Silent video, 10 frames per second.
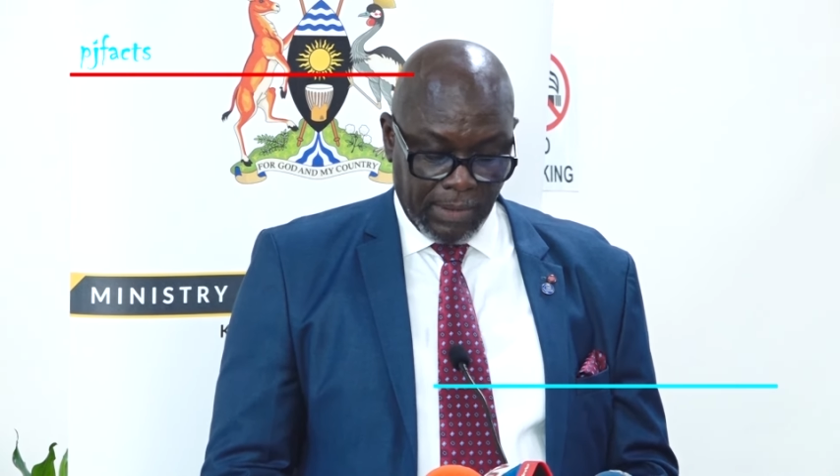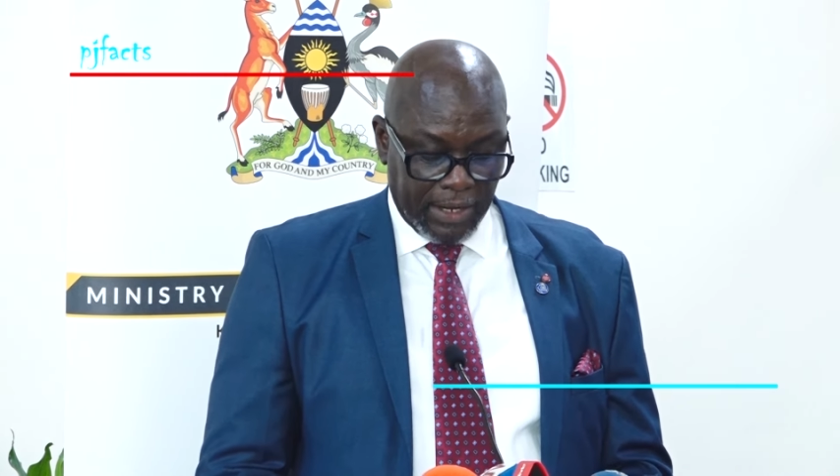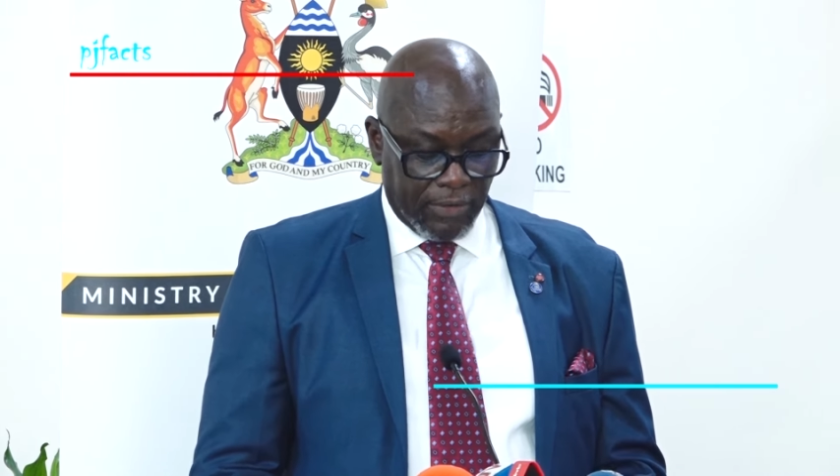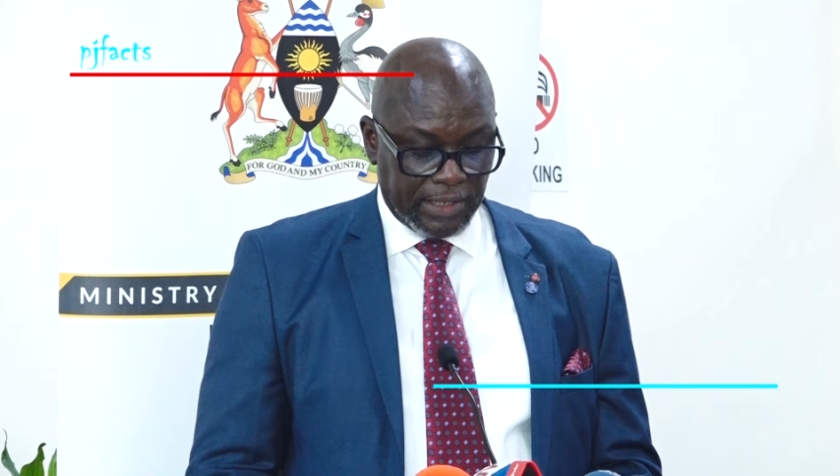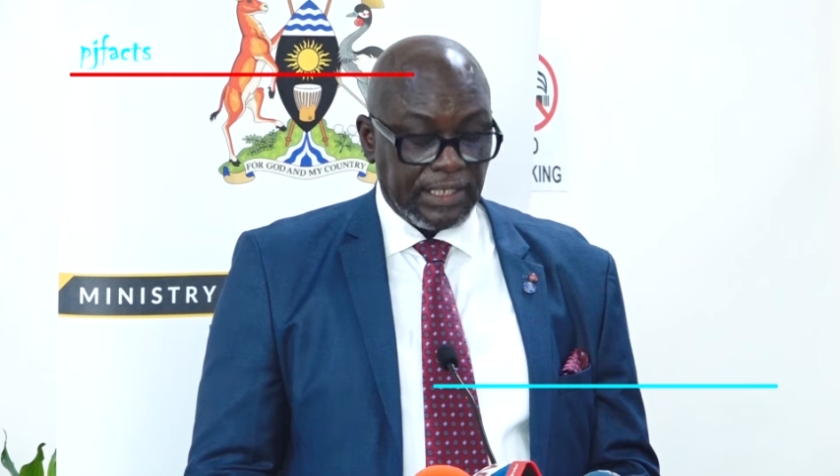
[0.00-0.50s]

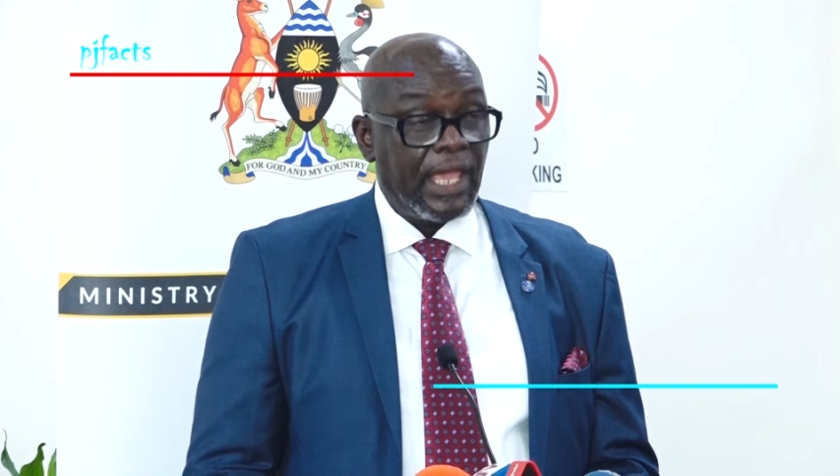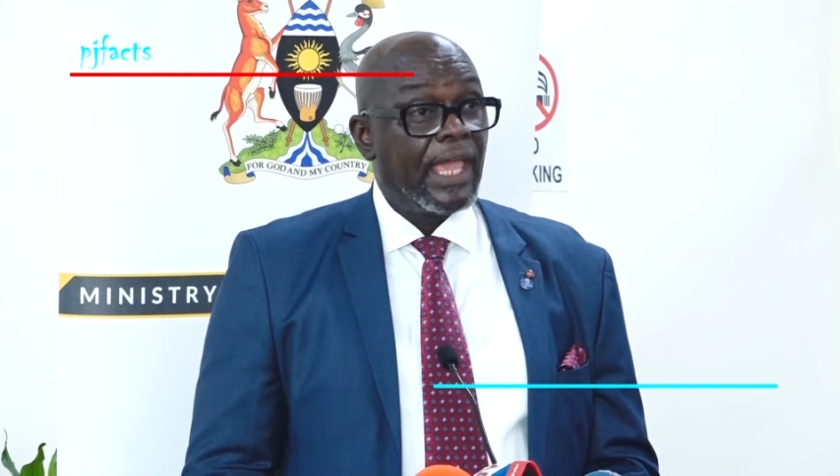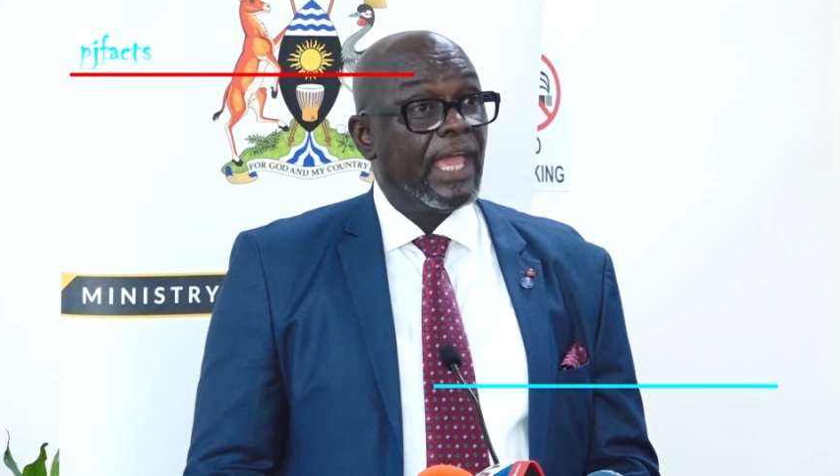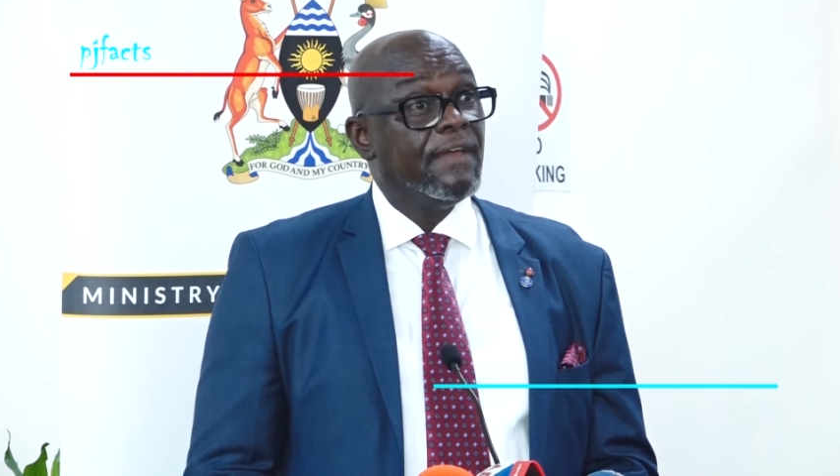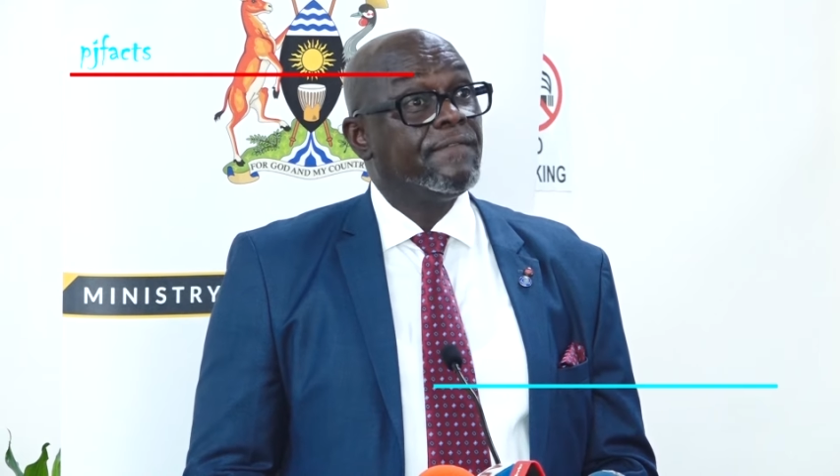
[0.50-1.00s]
migrants
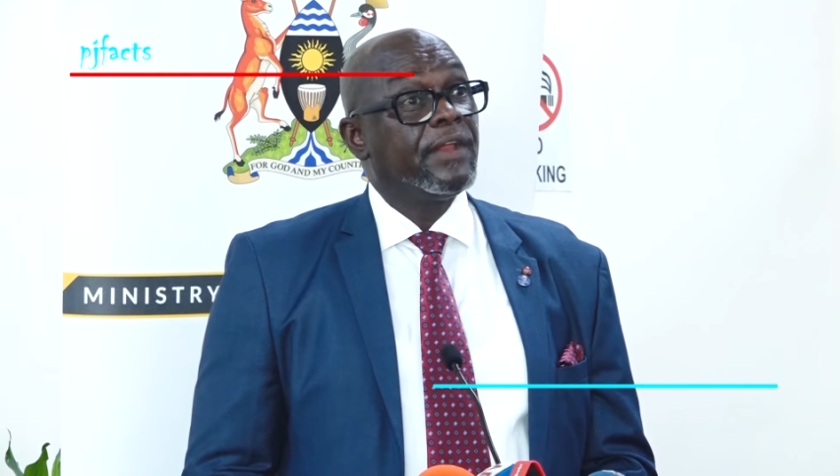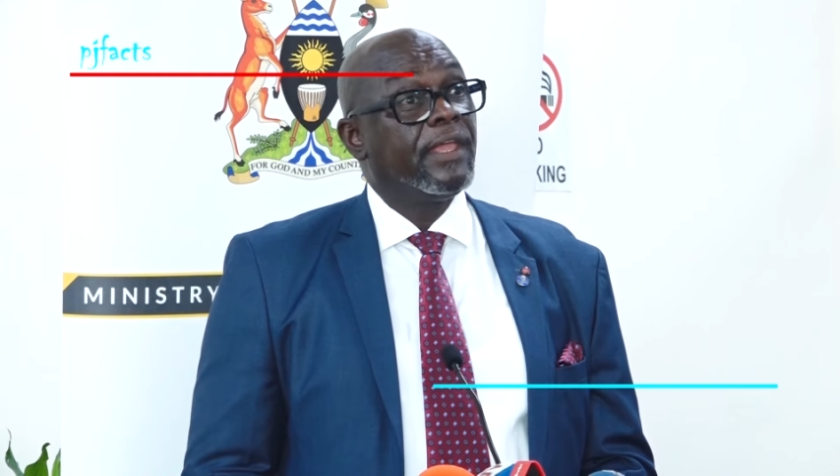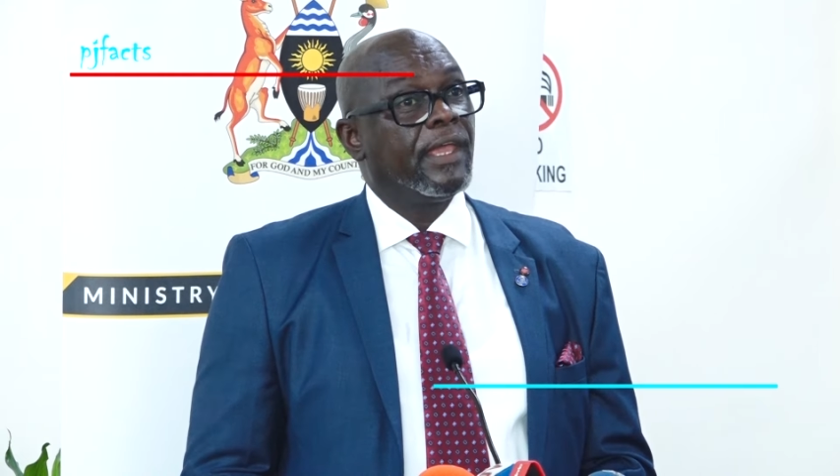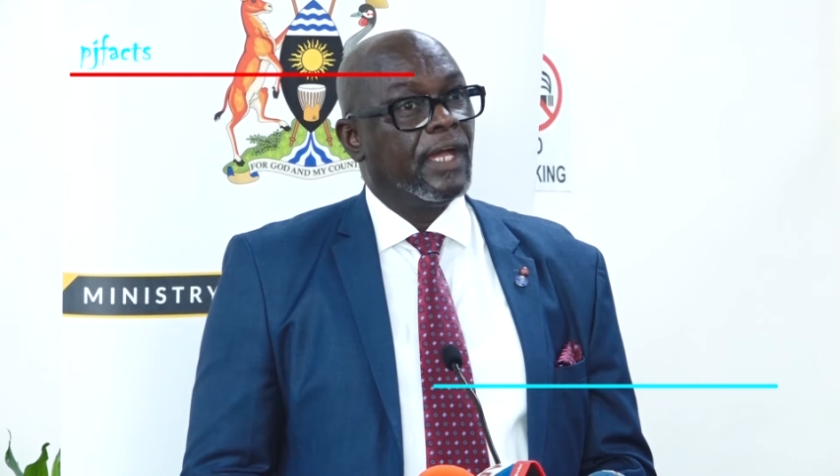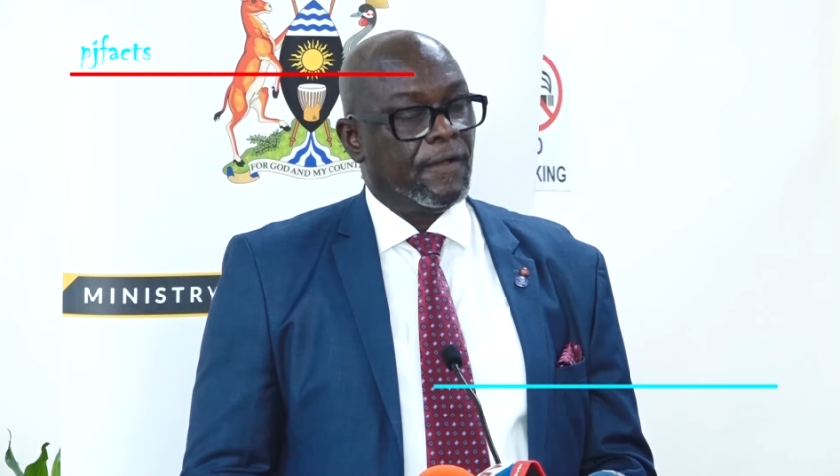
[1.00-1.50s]
every
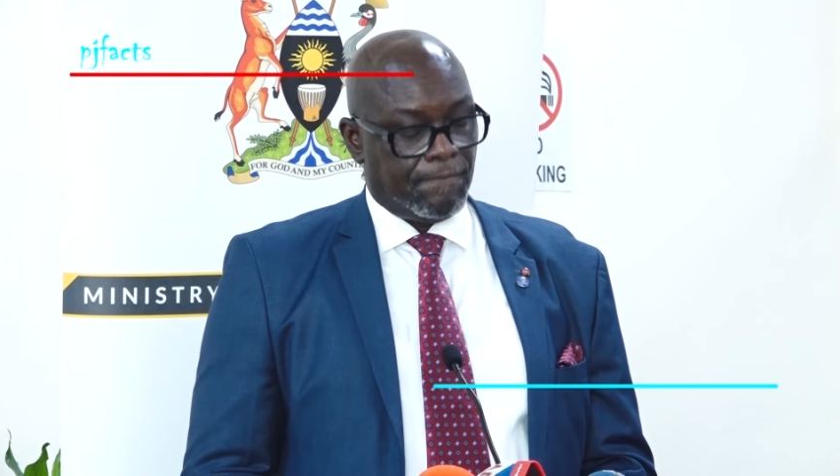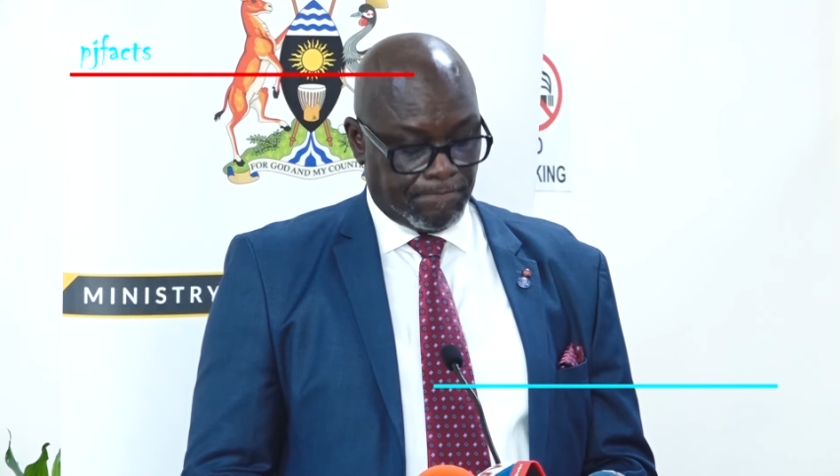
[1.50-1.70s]
year.